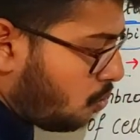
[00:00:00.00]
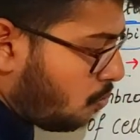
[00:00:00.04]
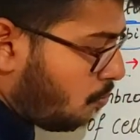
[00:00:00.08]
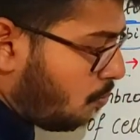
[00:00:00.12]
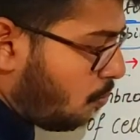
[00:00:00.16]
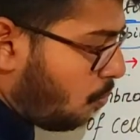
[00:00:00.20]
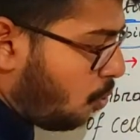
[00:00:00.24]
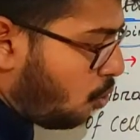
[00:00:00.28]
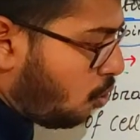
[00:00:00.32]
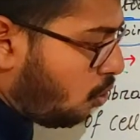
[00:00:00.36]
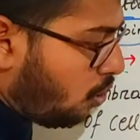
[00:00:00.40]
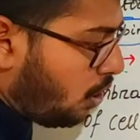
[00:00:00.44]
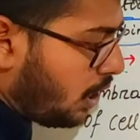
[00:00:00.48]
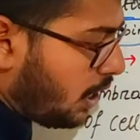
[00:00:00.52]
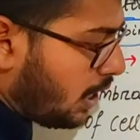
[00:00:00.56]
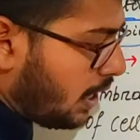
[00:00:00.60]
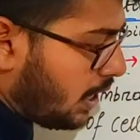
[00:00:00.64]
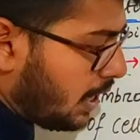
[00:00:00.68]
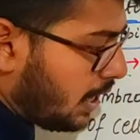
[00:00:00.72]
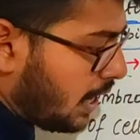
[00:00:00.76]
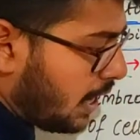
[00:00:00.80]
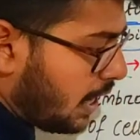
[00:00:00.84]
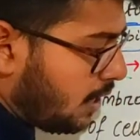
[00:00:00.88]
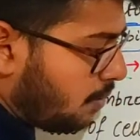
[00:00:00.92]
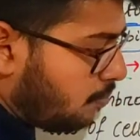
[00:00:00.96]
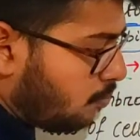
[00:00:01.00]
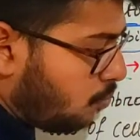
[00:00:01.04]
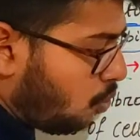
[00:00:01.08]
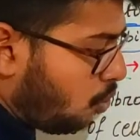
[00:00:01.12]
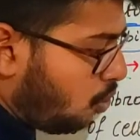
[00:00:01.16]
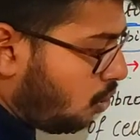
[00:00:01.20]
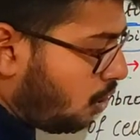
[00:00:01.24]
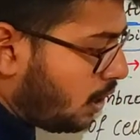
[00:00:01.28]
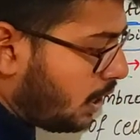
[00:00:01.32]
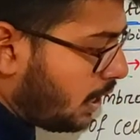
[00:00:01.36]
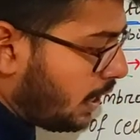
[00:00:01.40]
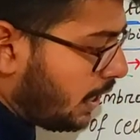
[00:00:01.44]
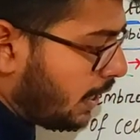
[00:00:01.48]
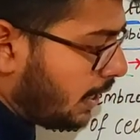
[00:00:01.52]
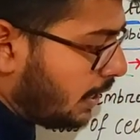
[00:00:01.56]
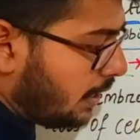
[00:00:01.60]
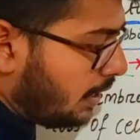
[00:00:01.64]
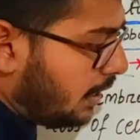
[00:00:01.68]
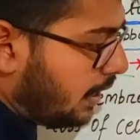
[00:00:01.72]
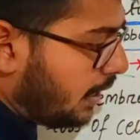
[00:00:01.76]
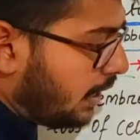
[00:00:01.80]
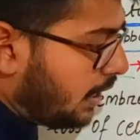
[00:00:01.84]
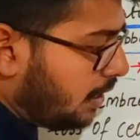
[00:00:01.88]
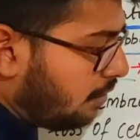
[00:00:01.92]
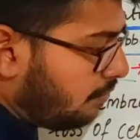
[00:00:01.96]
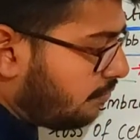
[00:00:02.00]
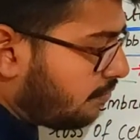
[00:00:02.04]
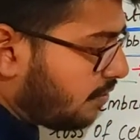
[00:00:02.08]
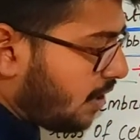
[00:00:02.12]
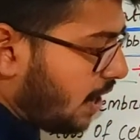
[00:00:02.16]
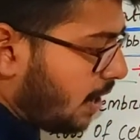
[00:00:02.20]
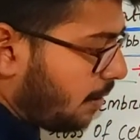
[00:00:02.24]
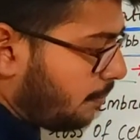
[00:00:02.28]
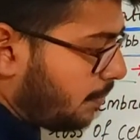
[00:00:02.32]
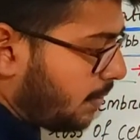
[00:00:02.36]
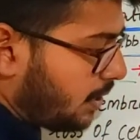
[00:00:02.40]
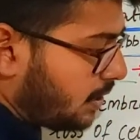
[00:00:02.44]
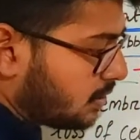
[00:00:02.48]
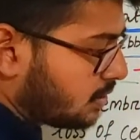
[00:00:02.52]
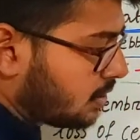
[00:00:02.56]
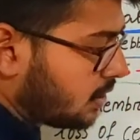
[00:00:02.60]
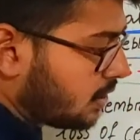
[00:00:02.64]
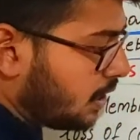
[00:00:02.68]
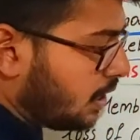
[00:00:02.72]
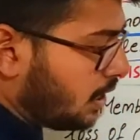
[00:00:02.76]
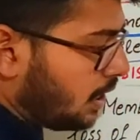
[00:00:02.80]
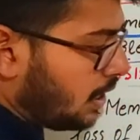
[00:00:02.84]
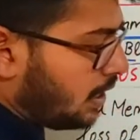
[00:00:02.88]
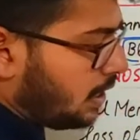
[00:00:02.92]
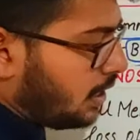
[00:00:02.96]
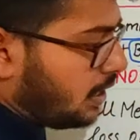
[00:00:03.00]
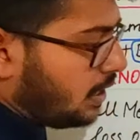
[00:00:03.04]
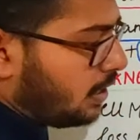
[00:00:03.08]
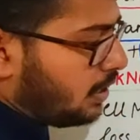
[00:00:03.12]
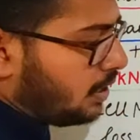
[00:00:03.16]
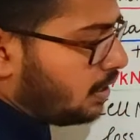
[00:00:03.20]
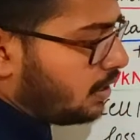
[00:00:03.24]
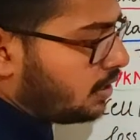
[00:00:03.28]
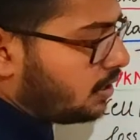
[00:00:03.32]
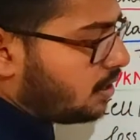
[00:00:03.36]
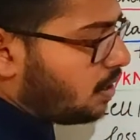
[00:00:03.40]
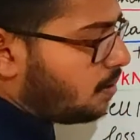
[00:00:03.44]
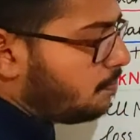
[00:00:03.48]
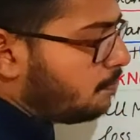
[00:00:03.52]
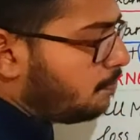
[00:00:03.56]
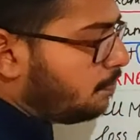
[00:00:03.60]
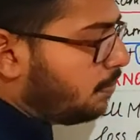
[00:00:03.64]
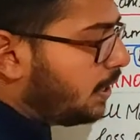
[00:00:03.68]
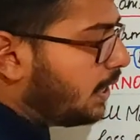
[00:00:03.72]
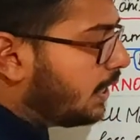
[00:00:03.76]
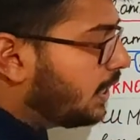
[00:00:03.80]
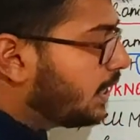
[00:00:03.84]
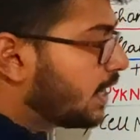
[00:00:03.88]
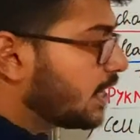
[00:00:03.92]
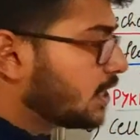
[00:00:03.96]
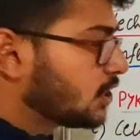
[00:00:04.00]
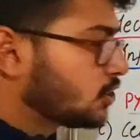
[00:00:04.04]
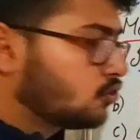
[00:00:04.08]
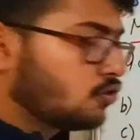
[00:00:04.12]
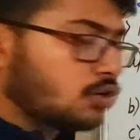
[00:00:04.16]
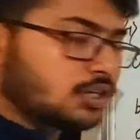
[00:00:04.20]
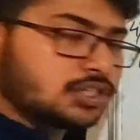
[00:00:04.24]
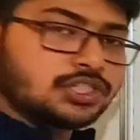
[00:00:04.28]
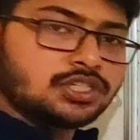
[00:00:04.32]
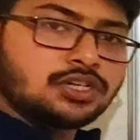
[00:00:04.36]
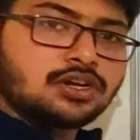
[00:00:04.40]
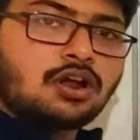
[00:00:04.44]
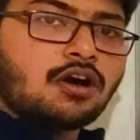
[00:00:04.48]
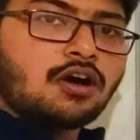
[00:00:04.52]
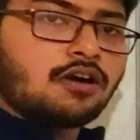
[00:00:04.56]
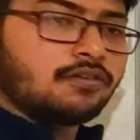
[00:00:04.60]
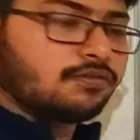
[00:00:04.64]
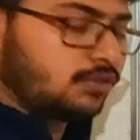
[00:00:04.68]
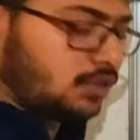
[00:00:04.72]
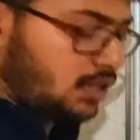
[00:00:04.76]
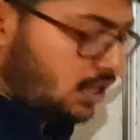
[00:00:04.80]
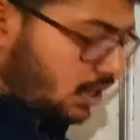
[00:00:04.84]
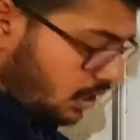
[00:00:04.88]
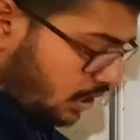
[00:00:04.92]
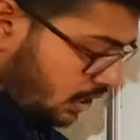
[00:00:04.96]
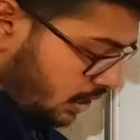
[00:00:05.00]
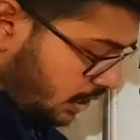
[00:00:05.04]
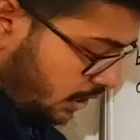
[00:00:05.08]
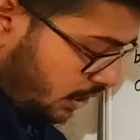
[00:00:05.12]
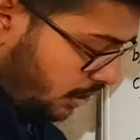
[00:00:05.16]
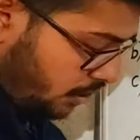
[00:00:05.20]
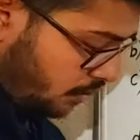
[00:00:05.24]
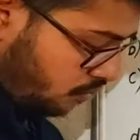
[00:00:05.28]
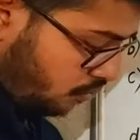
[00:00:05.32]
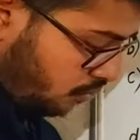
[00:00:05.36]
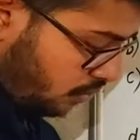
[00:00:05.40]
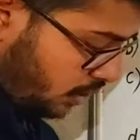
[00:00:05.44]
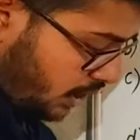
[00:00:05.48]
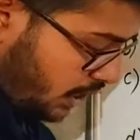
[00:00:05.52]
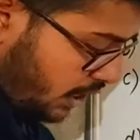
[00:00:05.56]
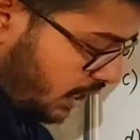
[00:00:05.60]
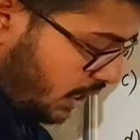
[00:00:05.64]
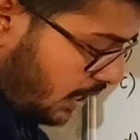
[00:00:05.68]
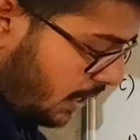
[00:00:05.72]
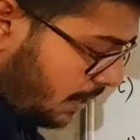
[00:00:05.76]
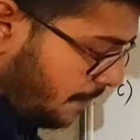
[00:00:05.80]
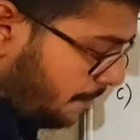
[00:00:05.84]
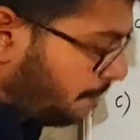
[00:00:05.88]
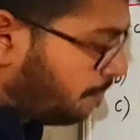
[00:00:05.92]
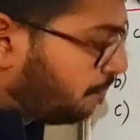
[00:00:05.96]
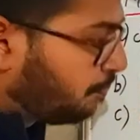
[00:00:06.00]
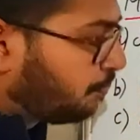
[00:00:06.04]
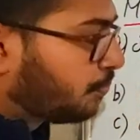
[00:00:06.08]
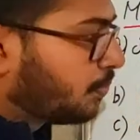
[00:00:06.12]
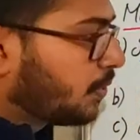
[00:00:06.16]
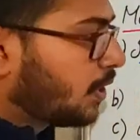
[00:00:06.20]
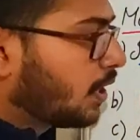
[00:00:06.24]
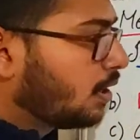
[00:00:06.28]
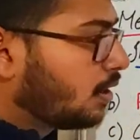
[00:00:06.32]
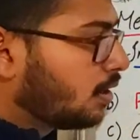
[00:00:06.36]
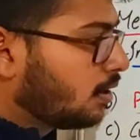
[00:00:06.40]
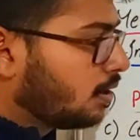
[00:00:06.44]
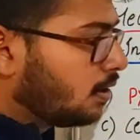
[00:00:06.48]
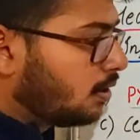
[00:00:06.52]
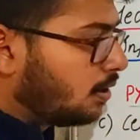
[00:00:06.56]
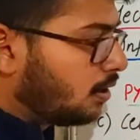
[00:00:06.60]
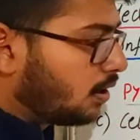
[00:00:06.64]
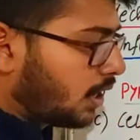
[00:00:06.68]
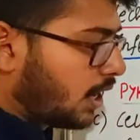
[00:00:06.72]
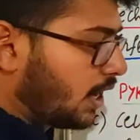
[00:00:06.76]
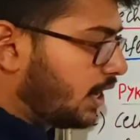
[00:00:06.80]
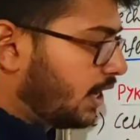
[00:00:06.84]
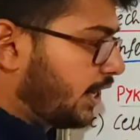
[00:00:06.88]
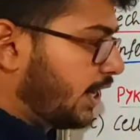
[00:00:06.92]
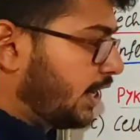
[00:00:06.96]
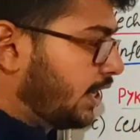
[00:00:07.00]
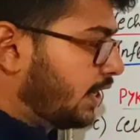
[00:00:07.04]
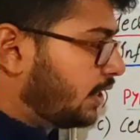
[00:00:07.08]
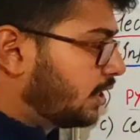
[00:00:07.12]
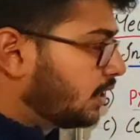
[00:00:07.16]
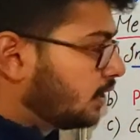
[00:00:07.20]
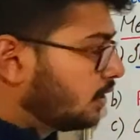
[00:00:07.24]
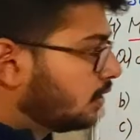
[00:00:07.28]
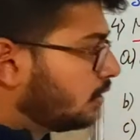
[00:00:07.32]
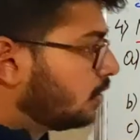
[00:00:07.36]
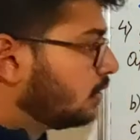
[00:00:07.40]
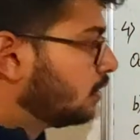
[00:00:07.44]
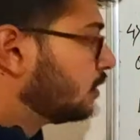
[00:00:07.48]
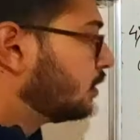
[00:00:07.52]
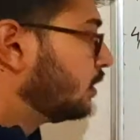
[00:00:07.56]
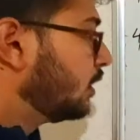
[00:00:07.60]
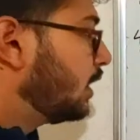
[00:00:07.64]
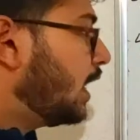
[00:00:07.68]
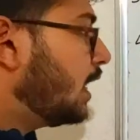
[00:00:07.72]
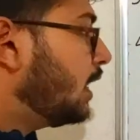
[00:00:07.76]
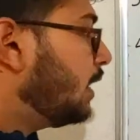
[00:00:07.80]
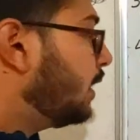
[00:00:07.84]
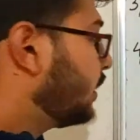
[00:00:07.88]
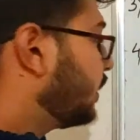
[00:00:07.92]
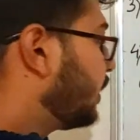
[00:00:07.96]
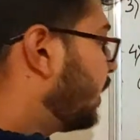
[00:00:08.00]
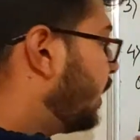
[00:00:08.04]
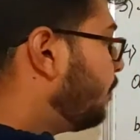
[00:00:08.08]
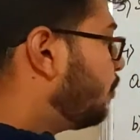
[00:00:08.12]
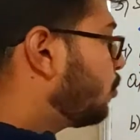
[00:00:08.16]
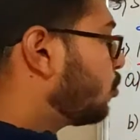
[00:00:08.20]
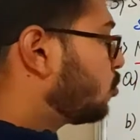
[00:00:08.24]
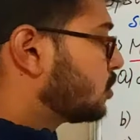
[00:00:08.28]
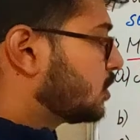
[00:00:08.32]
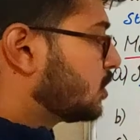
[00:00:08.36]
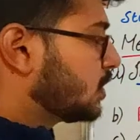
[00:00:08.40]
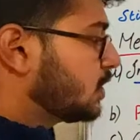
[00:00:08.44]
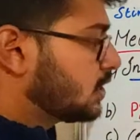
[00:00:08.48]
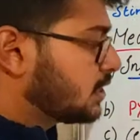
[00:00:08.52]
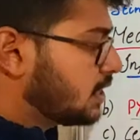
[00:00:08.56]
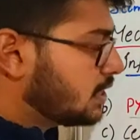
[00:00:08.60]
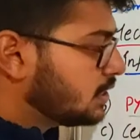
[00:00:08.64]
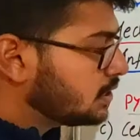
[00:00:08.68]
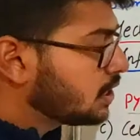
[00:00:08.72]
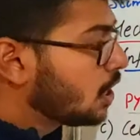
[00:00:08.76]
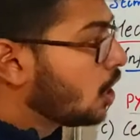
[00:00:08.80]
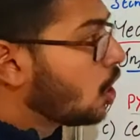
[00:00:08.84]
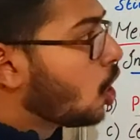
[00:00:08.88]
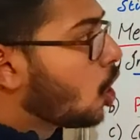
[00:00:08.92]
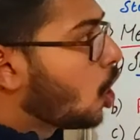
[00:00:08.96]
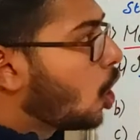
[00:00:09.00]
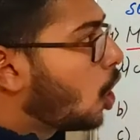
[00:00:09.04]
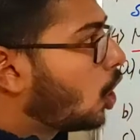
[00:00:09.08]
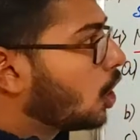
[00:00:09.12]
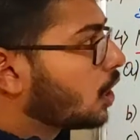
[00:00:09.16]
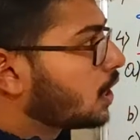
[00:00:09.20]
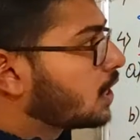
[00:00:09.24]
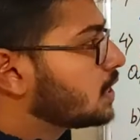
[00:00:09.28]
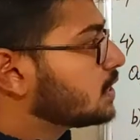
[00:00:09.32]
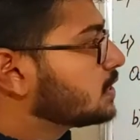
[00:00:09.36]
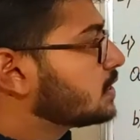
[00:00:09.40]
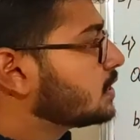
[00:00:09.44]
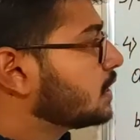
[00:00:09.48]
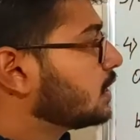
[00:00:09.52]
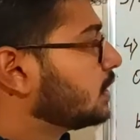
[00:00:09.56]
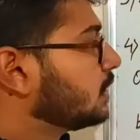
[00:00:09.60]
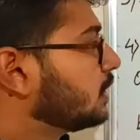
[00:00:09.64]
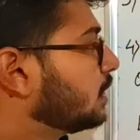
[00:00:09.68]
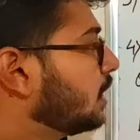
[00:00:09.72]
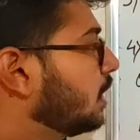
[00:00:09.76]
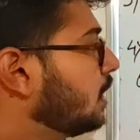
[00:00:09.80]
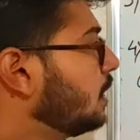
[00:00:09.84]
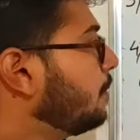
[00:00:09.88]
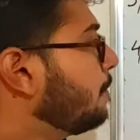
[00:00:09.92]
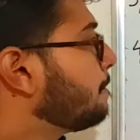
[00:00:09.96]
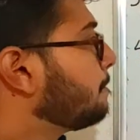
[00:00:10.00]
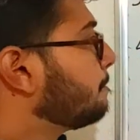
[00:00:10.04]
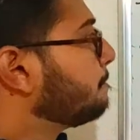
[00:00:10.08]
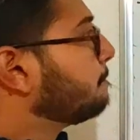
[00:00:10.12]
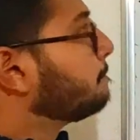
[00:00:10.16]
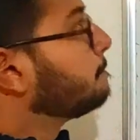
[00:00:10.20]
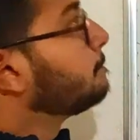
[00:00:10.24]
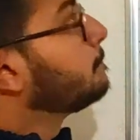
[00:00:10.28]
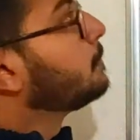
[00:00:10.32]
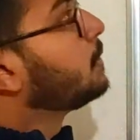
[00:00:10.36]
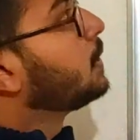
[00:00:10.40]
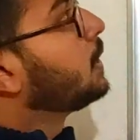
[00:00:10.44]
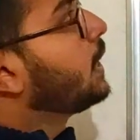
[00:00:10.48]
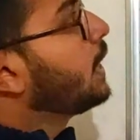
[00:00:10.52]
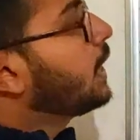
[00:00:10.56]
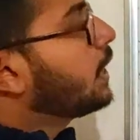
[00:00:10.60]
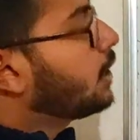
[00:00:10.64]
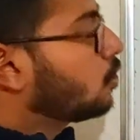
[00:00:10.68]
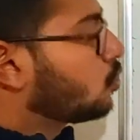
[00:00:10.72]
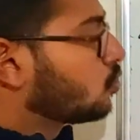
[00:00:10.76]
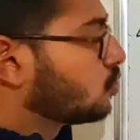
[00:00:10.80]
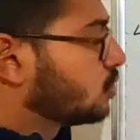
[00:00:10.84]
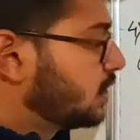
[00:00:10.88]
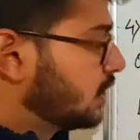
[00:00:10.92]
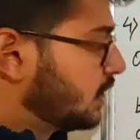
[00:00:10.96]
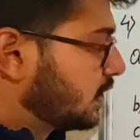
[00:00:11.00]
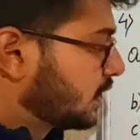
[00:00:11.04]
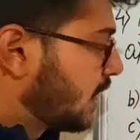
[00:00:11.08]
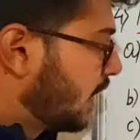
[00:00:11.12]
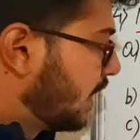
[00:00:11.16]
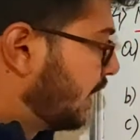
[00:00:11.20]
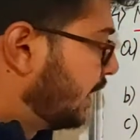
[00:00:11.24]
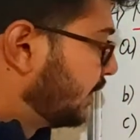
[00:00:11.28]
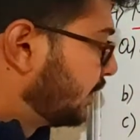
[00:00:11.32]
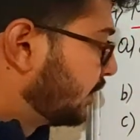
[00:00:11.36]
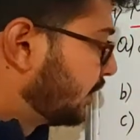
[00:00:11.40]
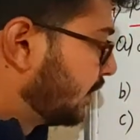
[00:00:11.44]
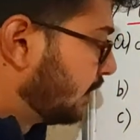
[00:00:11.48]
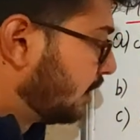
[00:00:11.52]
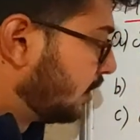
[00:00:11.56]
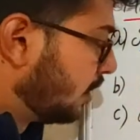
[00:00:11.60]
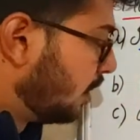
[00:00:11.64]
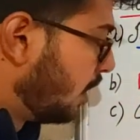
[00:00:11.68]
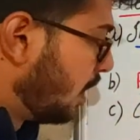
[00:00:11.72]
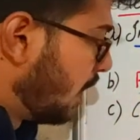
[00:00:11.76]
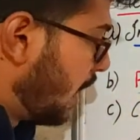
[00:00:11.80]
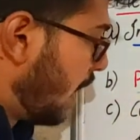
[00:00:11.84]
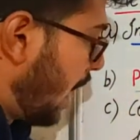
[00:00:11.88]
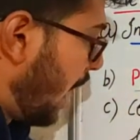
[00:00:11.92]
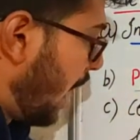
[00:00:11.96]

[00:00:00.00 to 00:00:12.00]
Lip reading: more and more little fragments, complete destruction of the nuclear content. That three processes occurs in the necrosis condition,